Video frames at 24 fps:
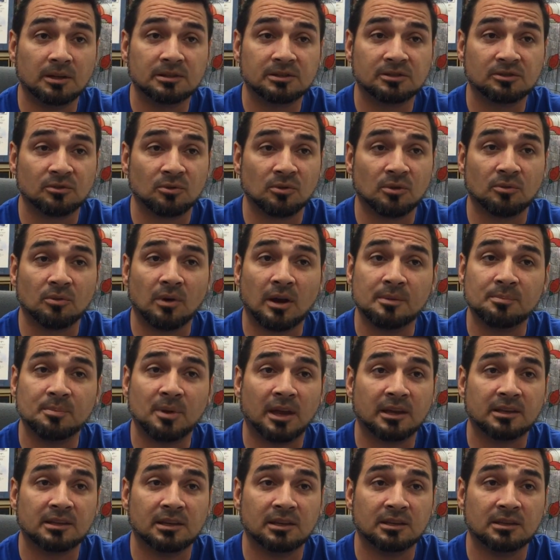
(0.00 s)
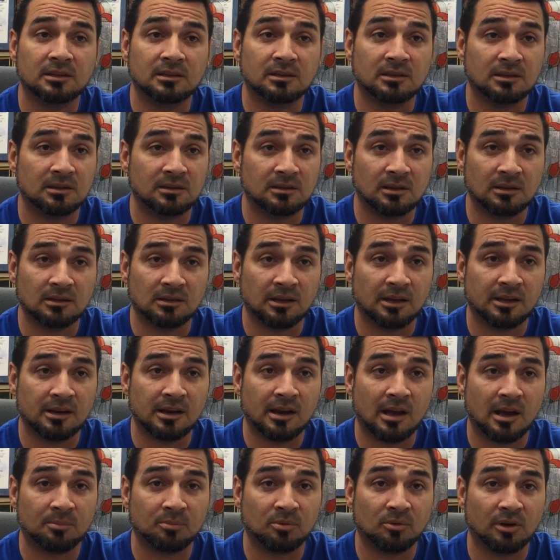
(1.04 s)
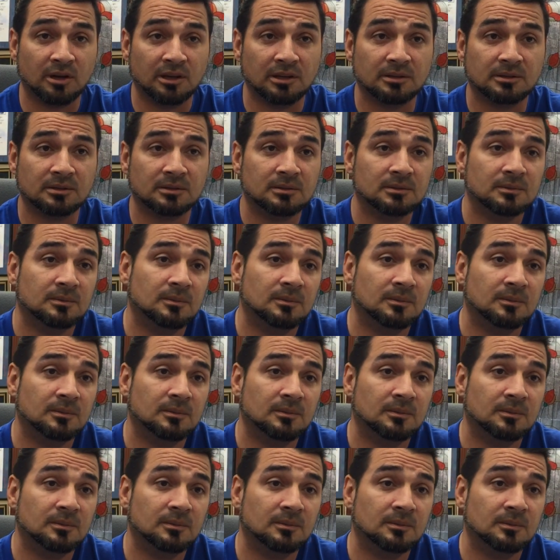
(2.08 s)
screw it right back in and let it operate.